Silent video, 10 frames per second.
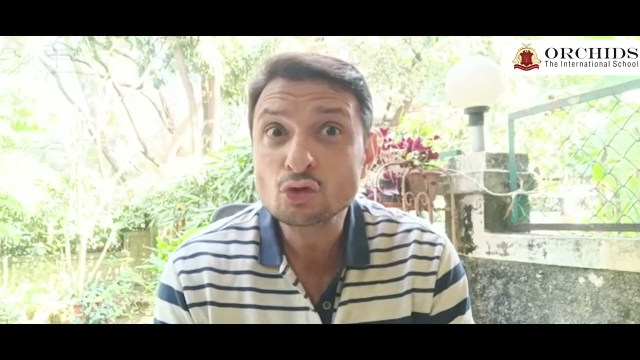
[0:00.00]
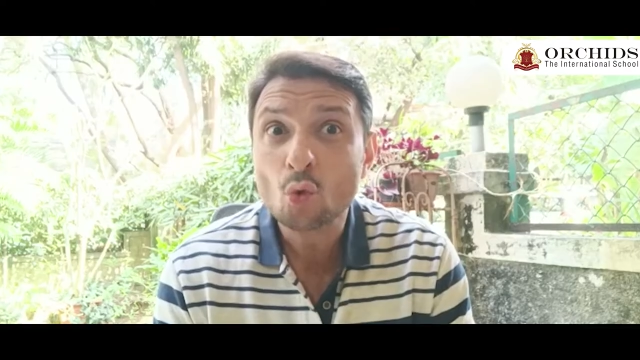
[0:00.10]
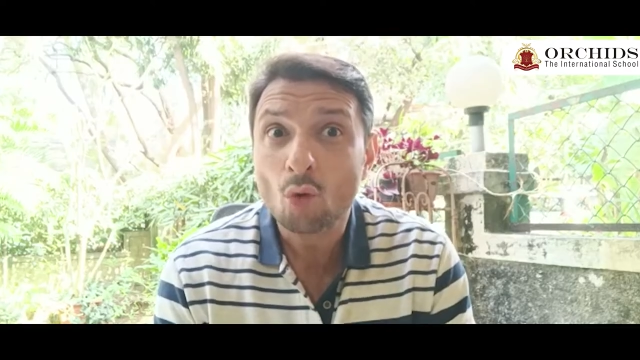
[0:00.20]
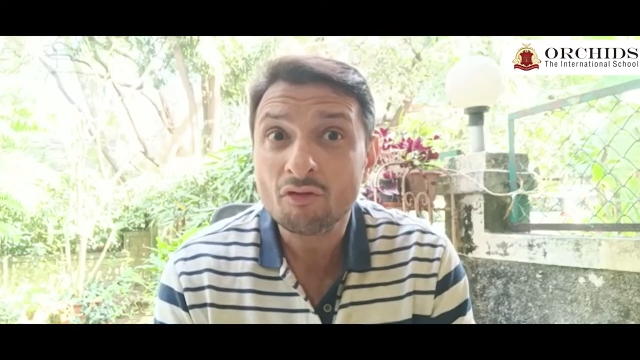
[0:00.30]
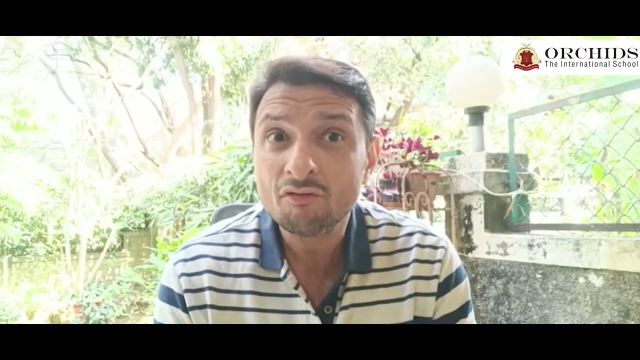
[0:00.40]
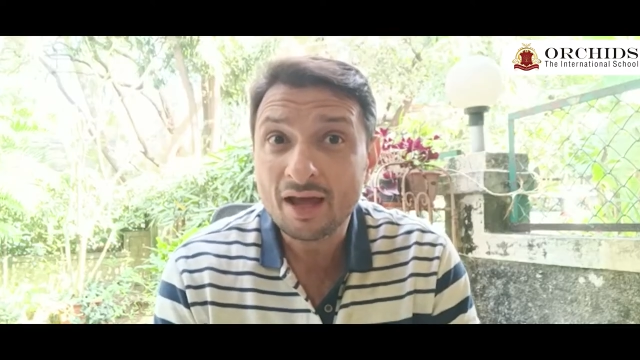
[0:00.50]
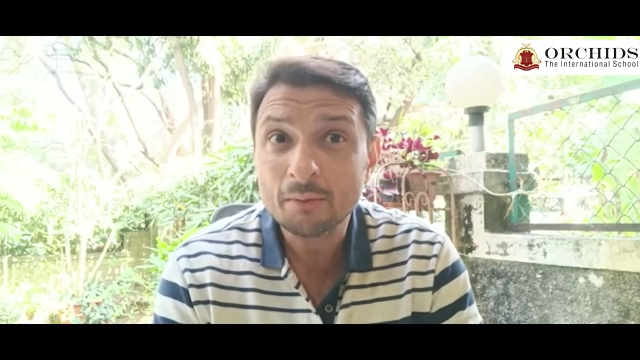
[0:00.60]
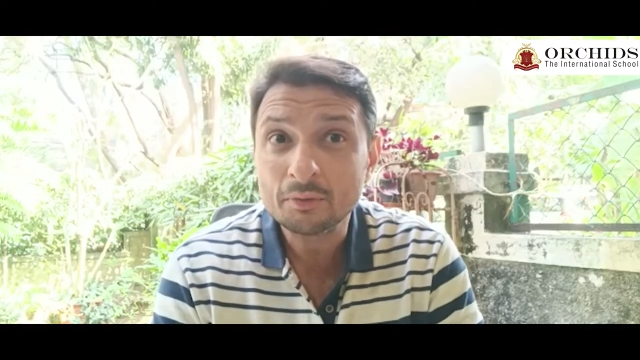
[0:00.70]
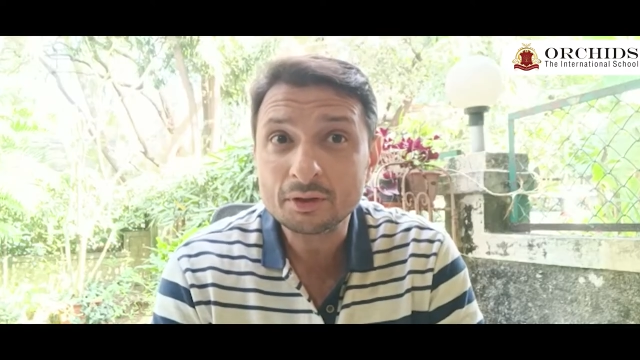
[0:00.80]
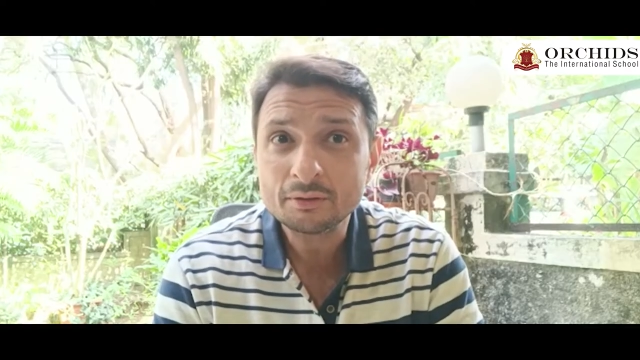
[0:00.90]
was
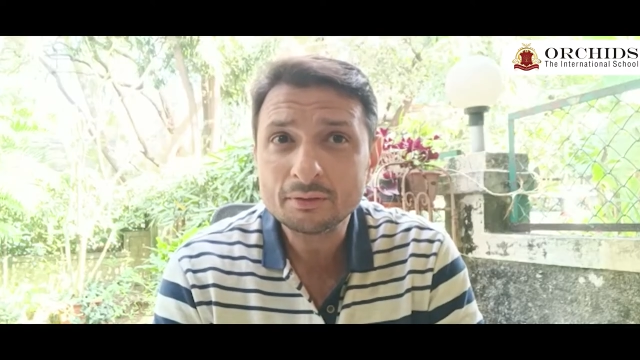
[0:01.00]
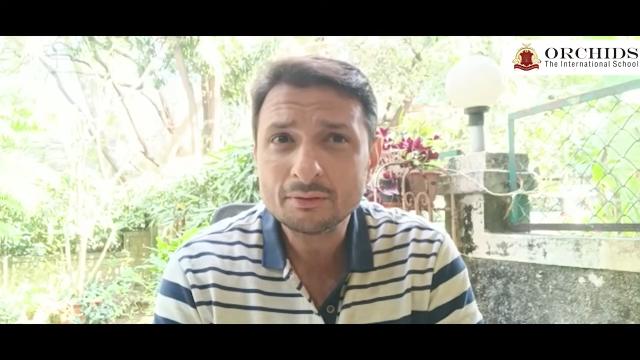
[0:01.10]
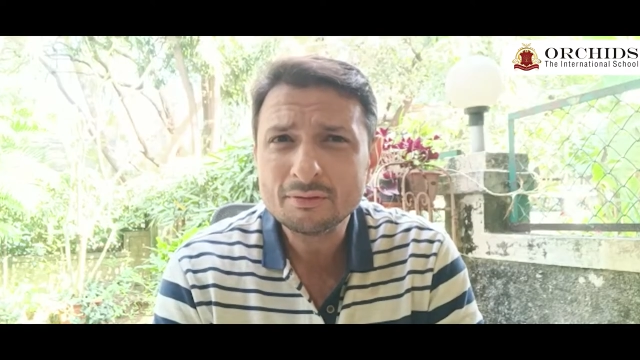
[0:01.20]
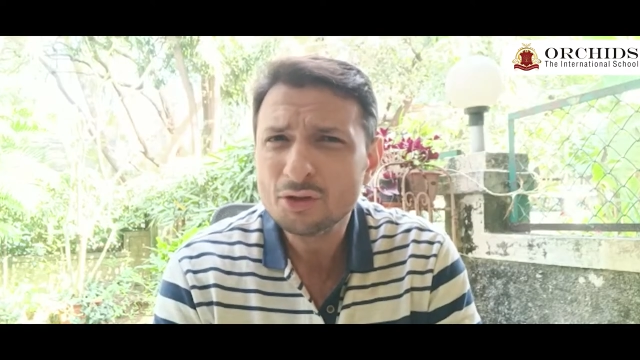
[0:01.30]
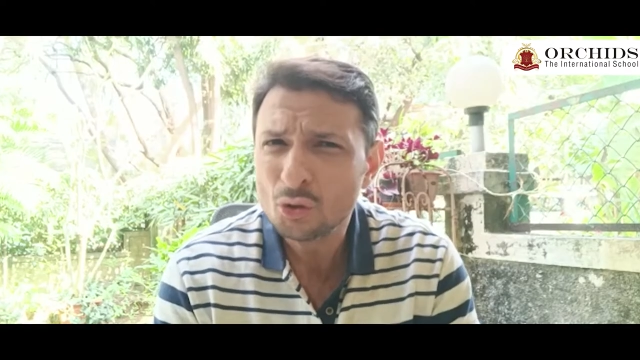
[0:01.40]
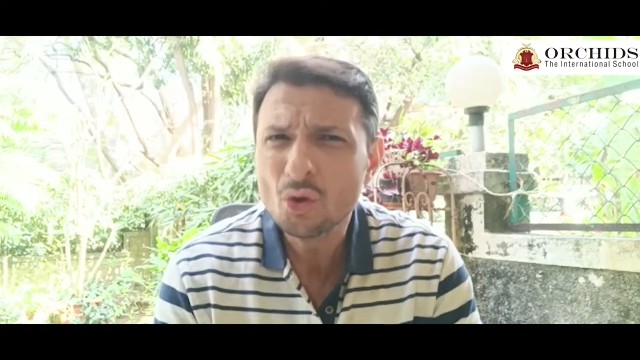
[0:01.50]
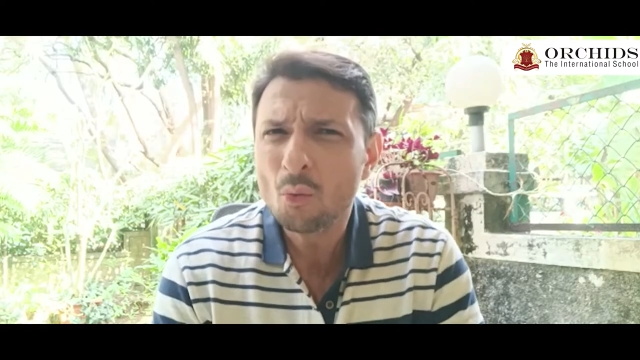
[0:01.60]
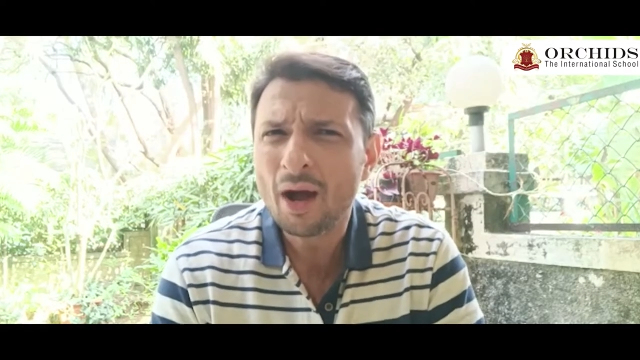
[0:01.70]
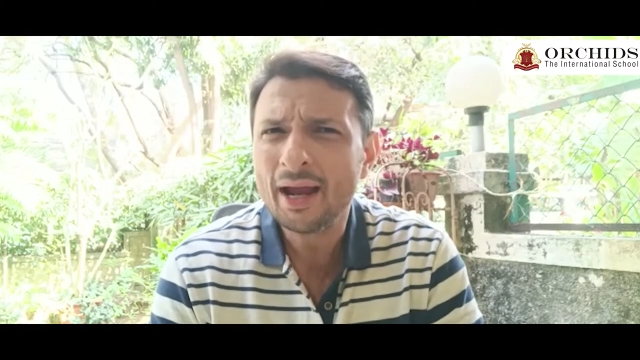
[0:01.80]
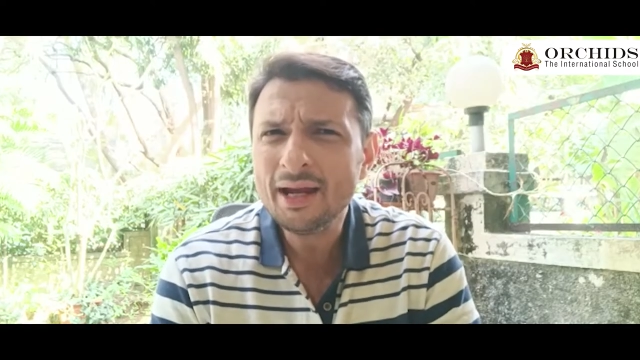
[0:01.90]
overwhelmed. Do you
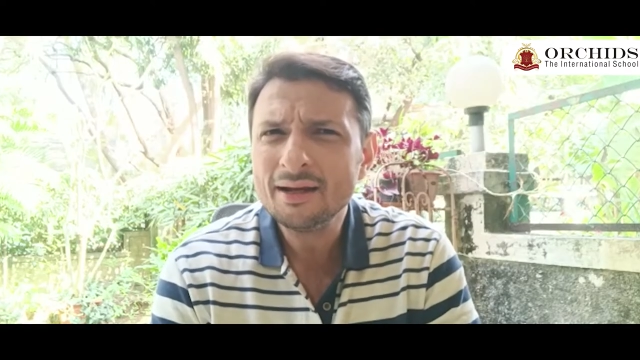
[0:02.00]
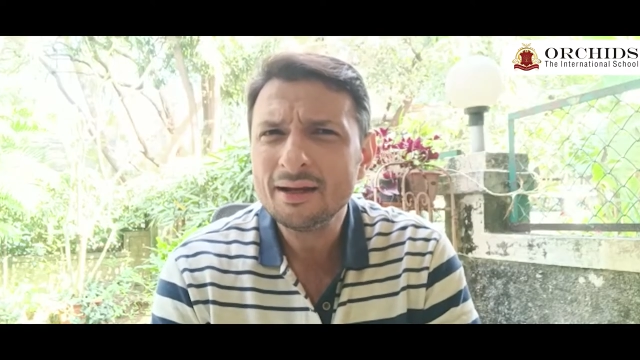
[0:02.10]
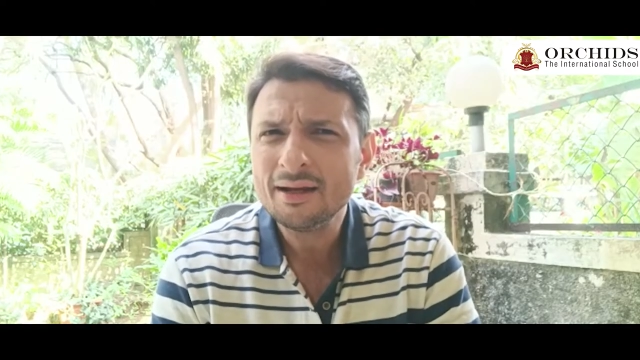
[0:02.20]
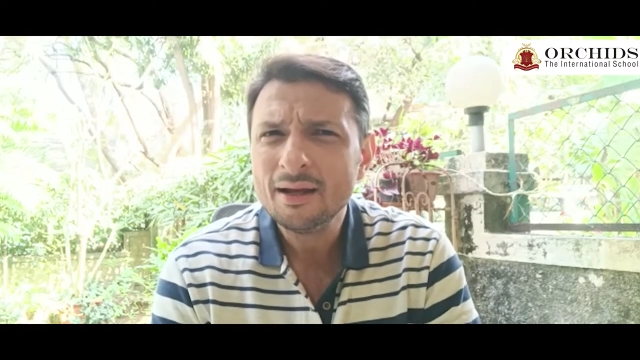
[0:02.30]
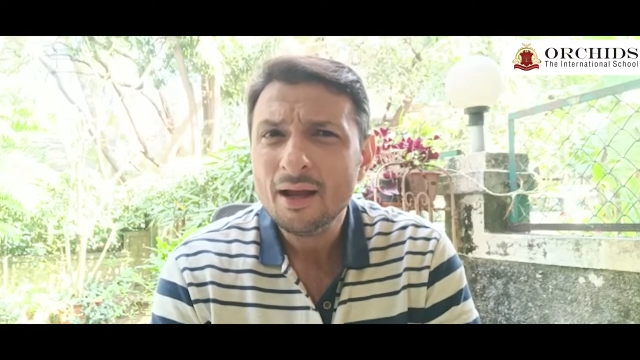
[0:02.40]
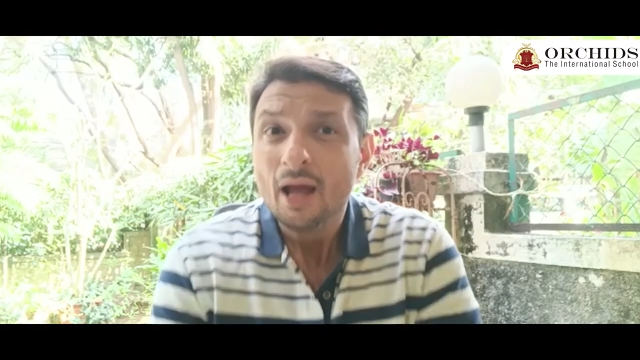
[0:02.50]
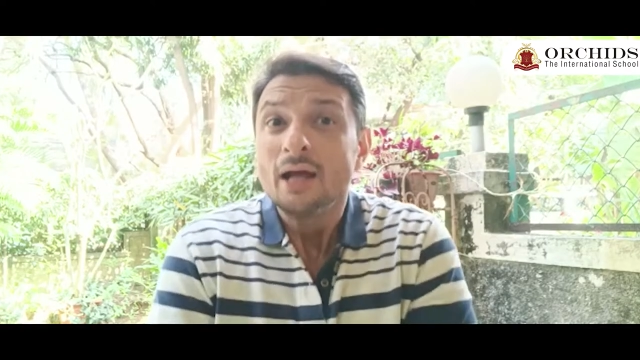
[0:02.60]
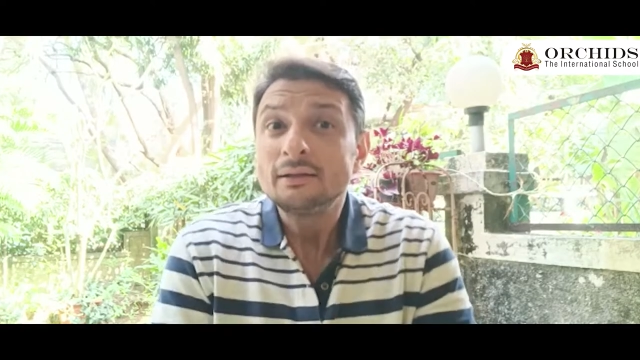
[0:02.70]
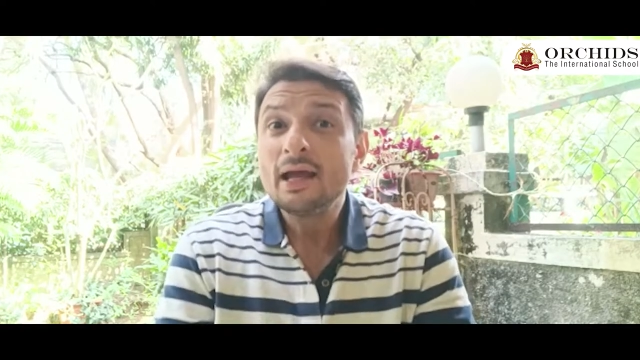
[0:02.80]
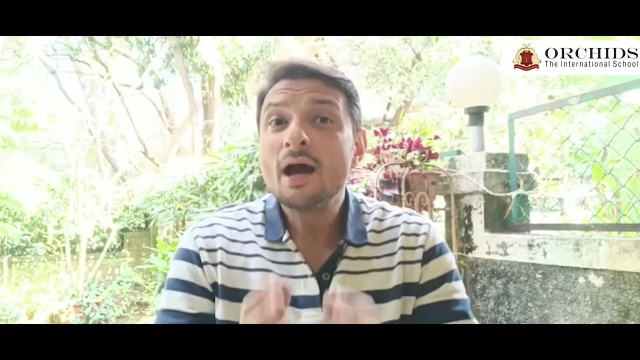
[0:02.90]
know why?
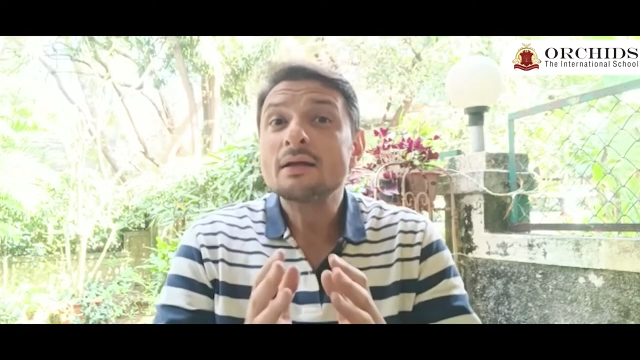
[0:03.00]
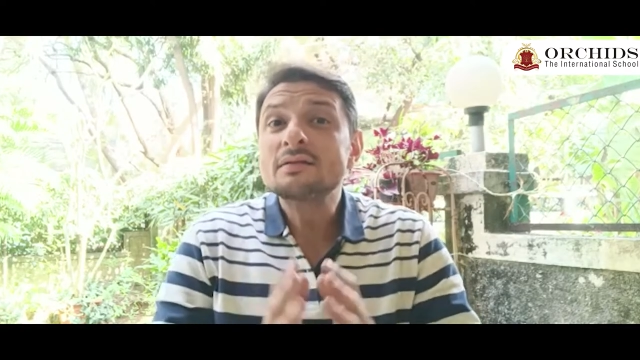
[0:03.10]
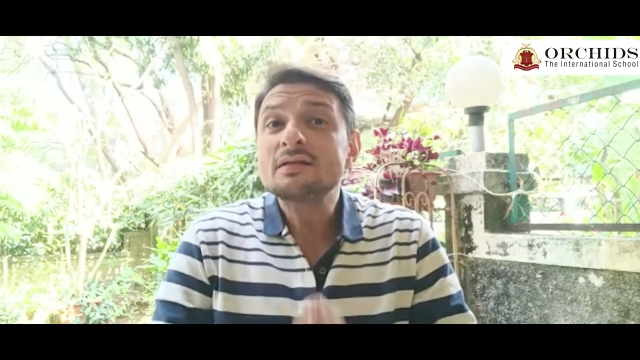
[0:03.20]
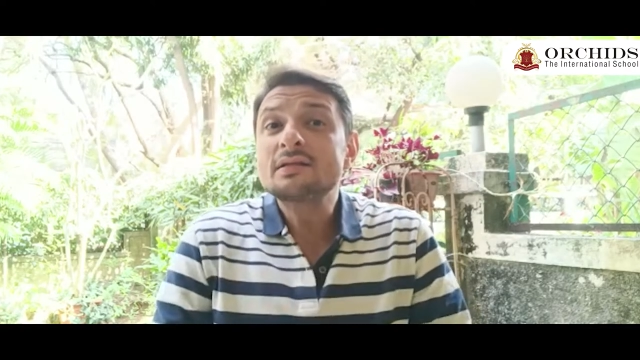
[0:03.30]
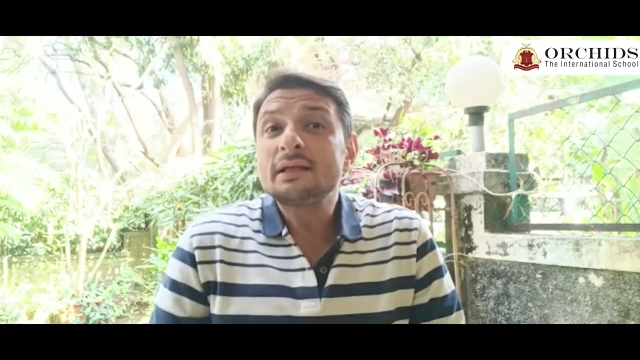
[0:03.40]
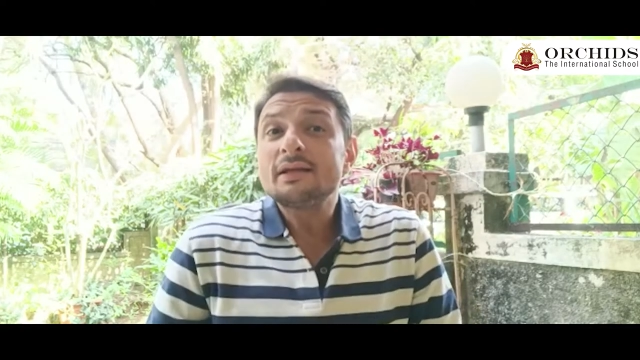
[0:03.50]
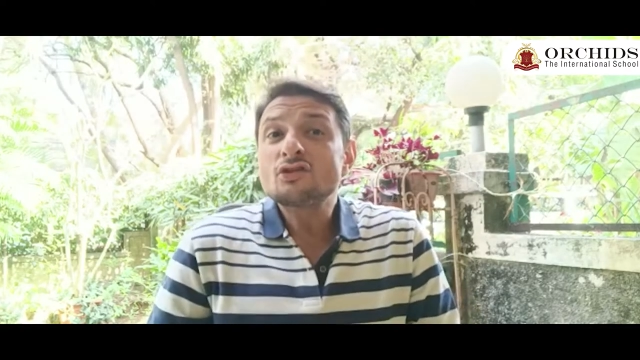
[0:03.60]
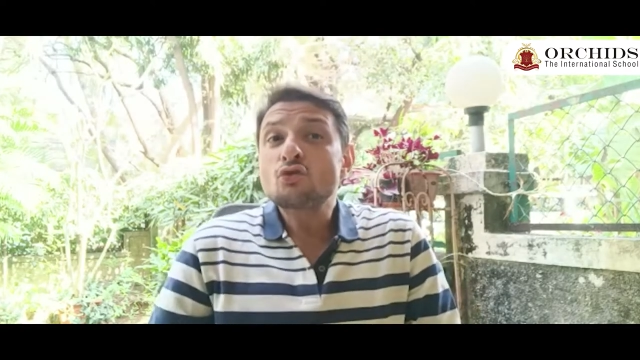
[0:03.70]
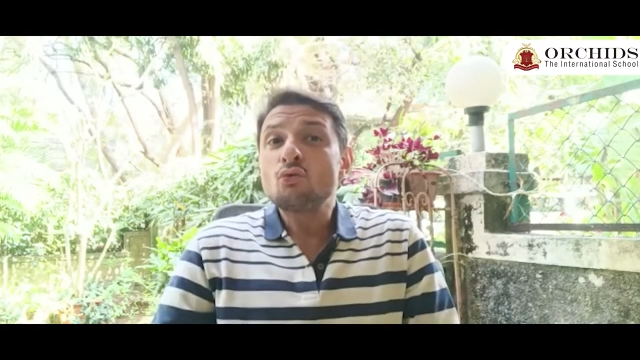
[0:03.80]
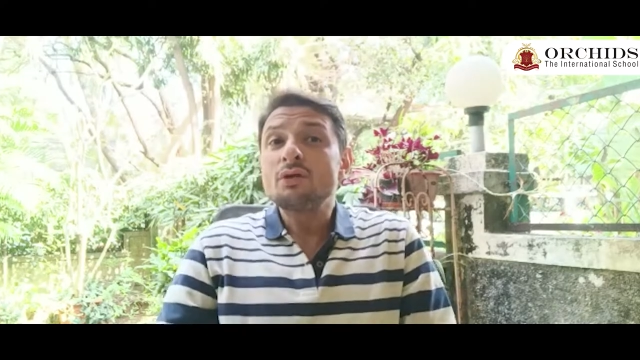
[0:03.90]
They are assisting their
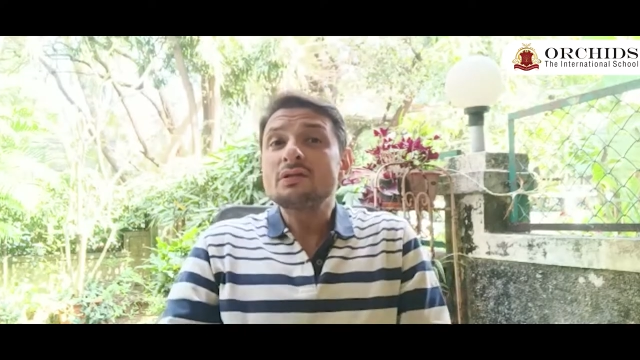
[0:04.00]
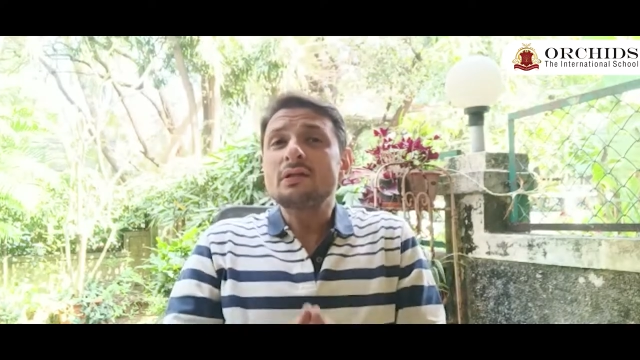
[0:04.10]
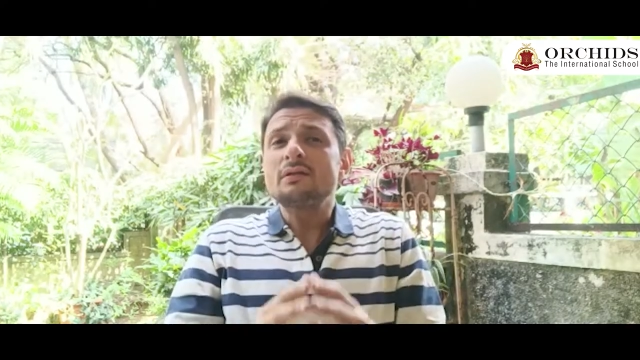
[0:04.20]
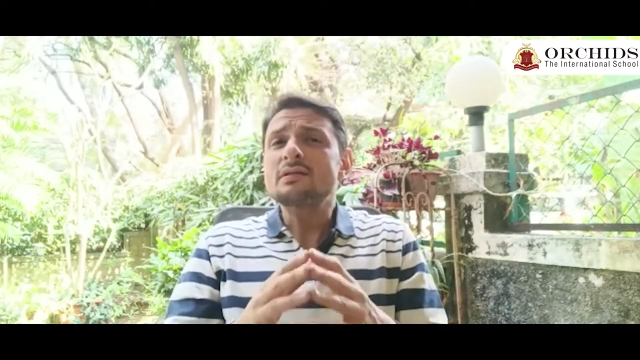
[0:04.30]
students in